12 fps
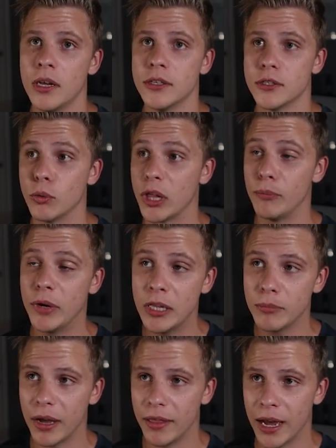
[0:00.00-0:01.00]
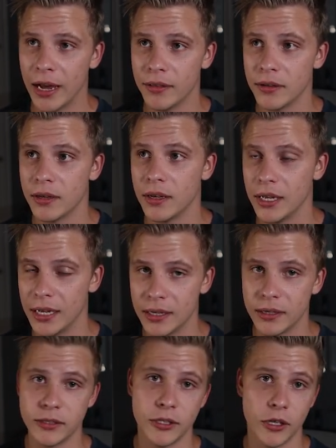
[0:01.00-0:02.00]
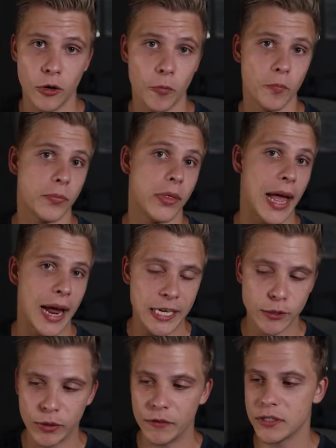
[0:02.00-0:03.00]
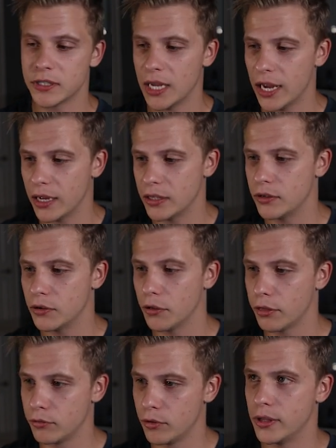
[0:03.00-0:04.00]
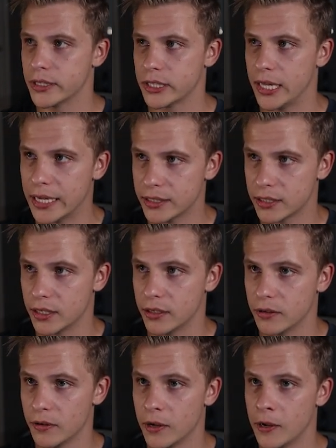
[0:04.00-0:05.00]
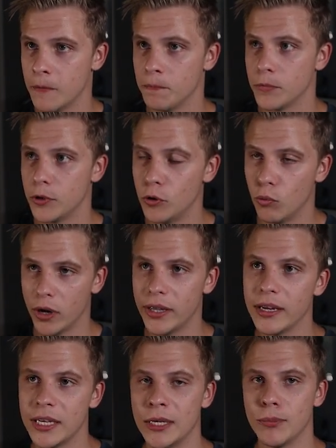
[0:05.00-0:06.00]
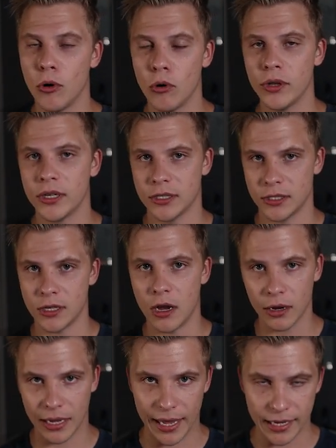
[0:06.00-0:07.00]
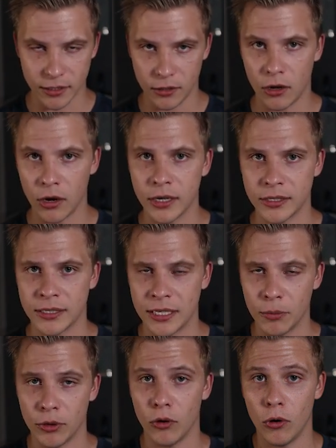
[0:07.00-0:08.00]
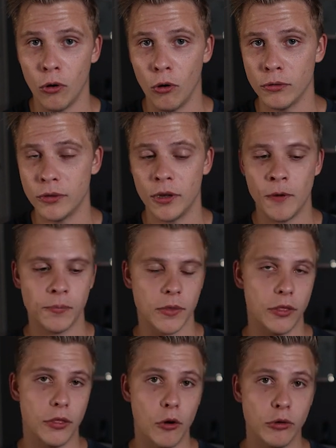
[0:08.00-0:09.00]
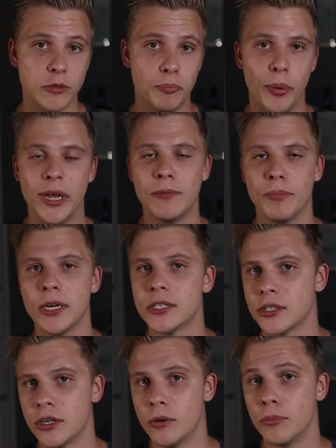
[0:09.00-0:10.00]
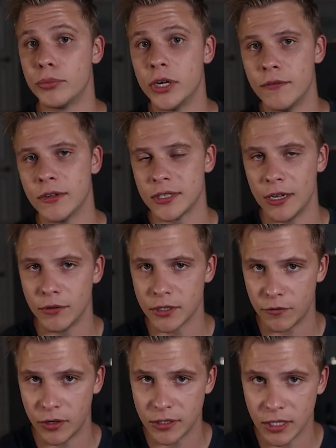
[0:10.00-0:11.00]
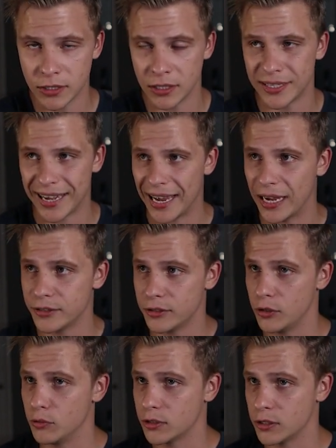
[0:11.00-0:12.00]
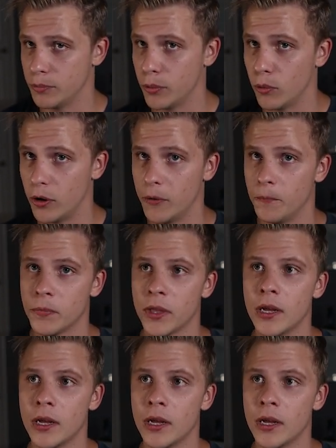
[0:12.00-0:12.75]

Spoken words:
So what I mean by that is, as we've said through this lesson, you want to keep holding a stock as long as it's able to hold those big picture previous levels of resistance as new support.